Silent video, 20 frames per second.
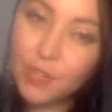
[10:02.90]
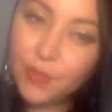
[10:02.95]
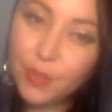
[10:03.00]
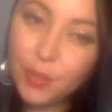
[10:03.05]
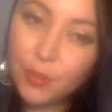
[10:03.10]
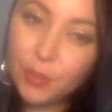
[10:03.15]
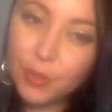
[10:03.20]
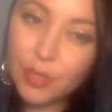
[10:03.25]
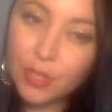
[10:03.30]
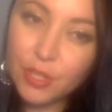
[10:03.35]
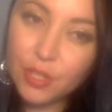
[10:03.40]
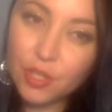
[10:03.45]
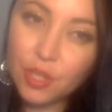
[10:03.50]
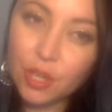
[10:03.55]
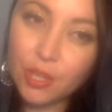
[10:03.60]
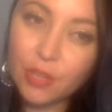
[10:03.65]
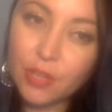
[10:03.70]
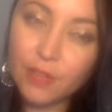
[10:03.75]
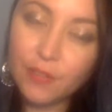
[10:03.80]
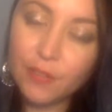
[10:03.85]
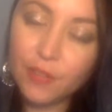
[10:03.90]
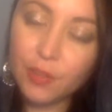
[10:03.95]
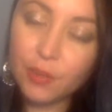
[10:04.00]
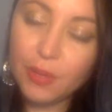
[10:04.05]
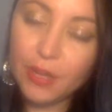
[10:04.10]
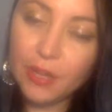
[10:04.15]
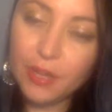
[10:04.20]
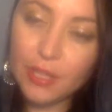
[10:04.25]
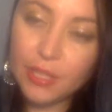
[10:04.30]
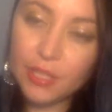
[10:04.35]
feel really strongly for you,
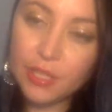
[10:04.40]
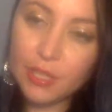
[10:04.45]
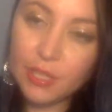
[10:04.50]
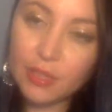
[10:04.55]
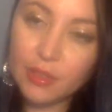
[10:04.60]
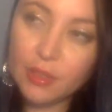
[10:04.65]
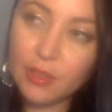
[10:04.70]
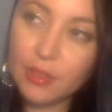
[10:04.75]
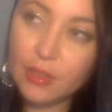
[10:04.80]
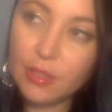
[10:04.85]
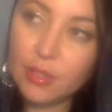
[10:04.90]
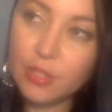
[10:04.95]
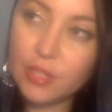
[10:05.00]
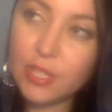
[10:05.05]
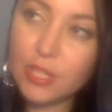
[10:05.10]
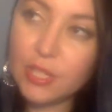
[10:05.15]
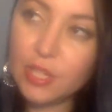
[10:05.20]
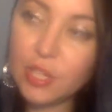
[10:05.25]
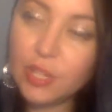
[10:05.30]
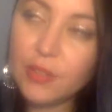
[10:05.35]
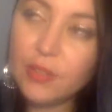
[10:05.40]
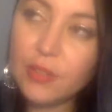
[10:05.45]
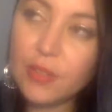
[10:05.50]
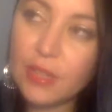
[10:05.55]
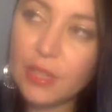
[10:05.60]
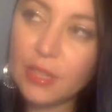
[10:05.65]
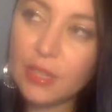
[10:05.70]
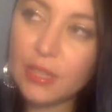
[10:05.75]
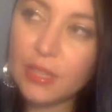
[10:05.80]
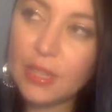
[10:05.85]
Aries, that there's certain
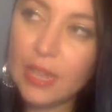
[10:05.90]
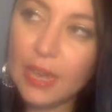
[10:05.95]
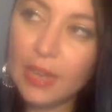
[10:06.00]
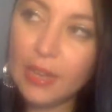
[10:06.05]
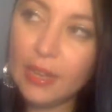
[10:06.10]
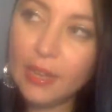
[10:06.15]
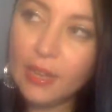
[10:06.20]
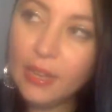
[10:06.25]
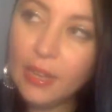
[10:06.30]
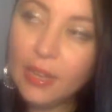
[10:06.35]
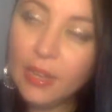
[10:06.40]
things that